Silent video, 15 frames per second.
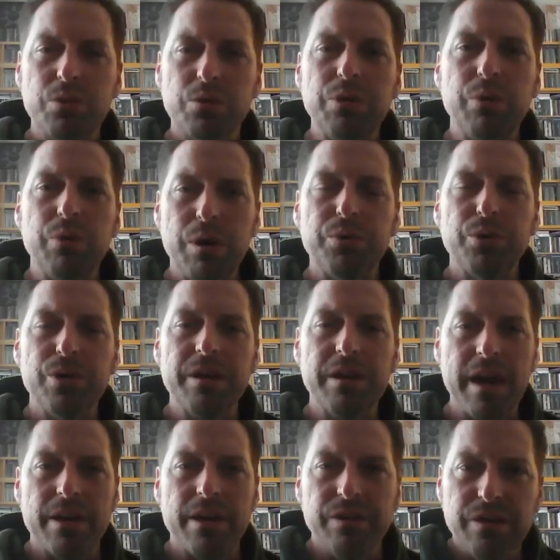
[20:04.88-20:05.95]
really well put.
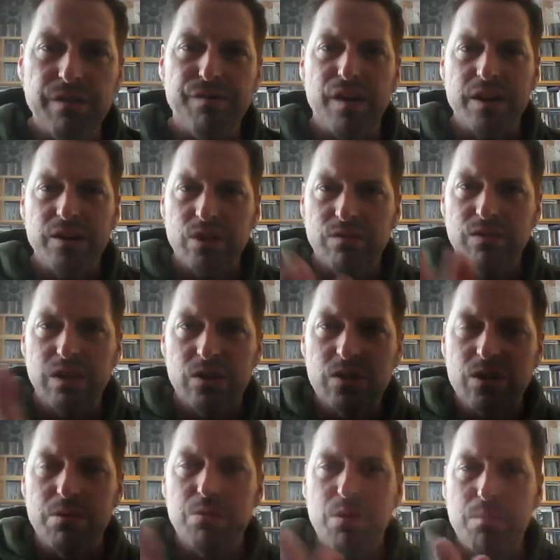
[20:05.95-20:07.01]
Yeah, the divisiveness,
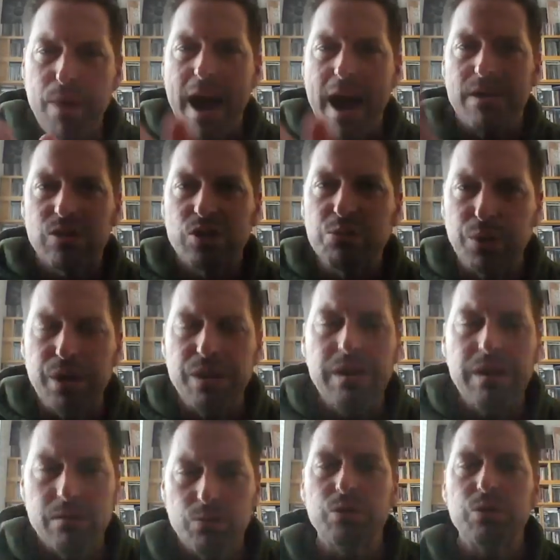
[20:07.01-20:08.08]
the path
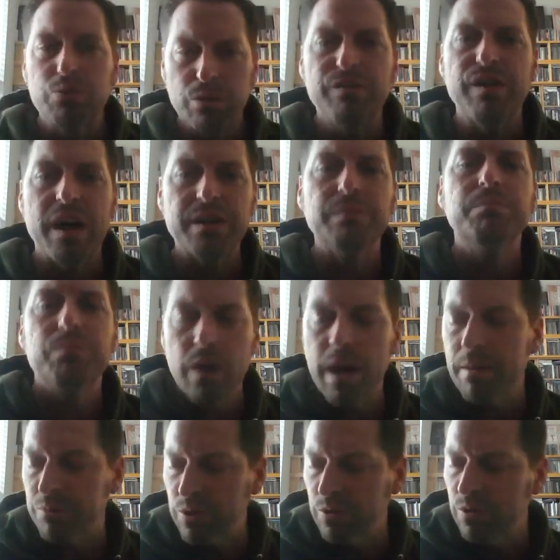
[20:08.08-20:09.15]
splitting was with Venom.
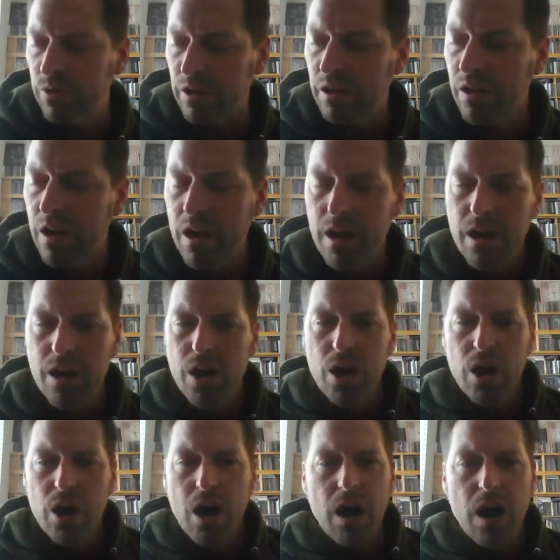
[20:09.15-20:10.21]
Absolutely.
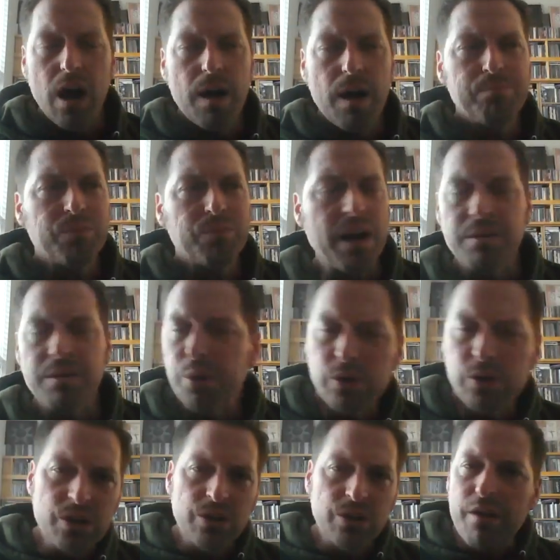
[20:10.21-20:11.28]
On a
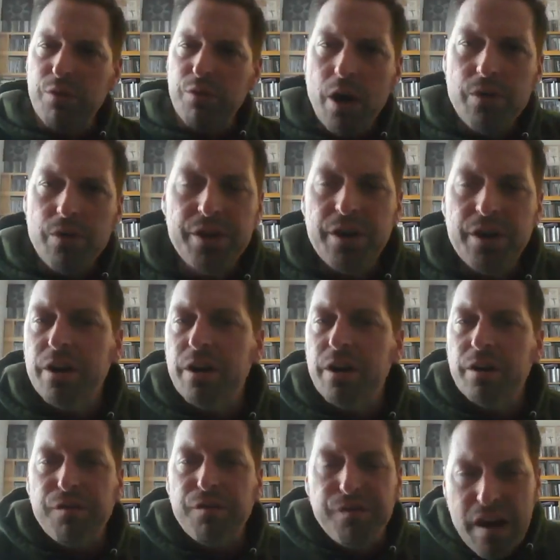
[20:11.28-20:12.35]
personal level, are
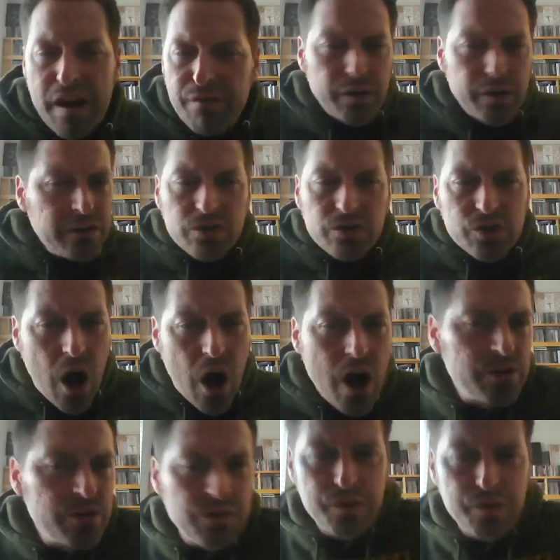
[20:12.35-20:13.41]
there favorite
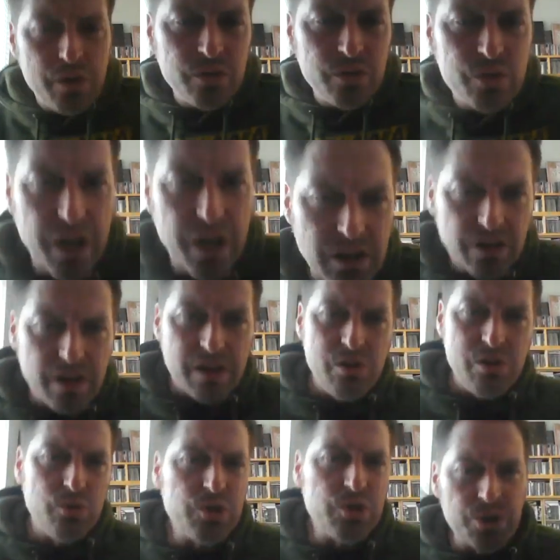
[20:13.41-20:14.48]
songs of yours like that
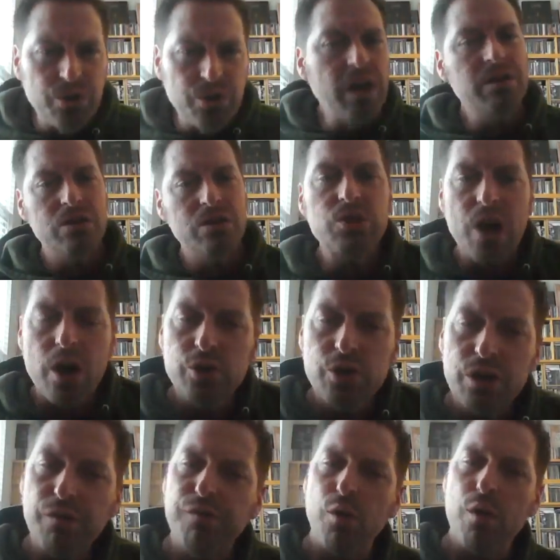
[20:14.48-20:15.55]
you still get
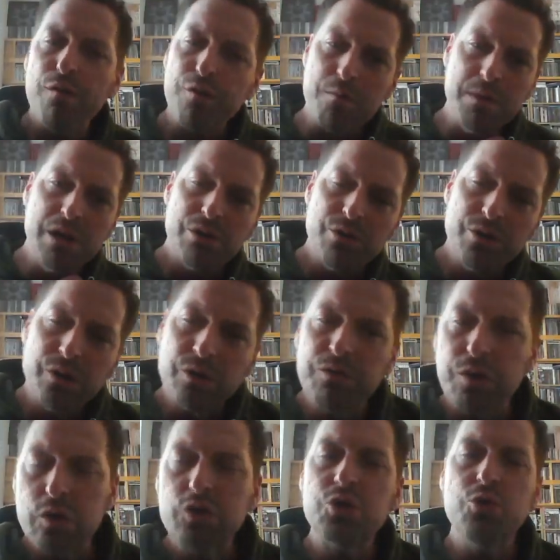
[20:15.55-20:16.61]
nostalgic for from either of those
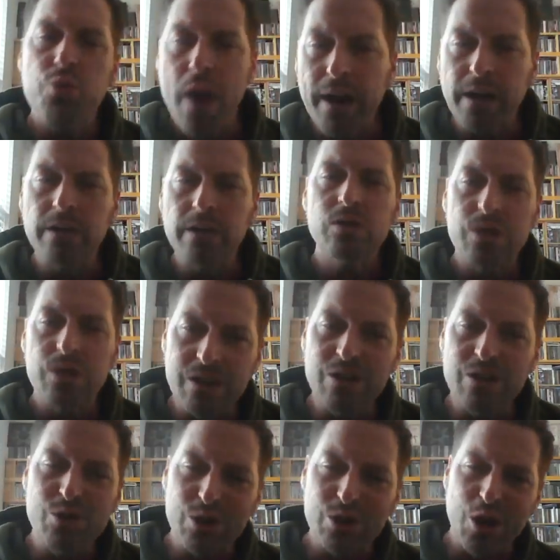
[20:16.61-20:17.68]
first two records that
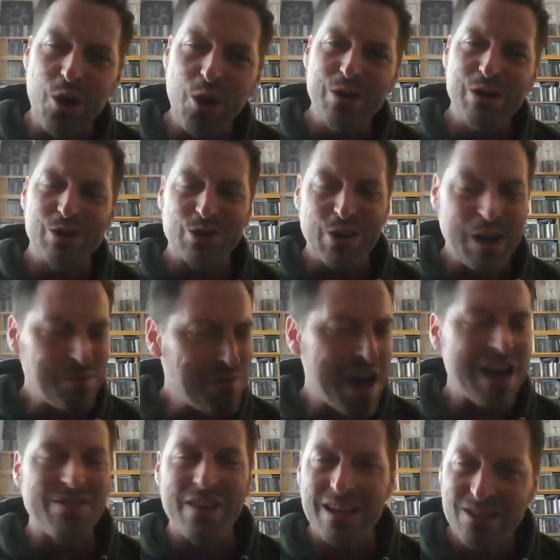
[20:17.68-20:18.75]
you just always are like,
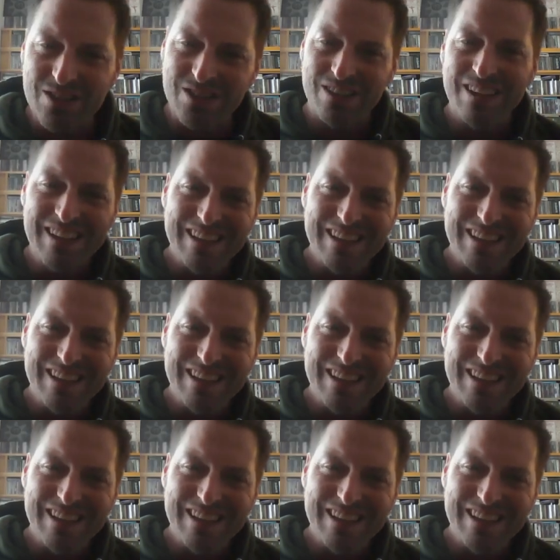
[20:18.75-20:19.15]
man, that's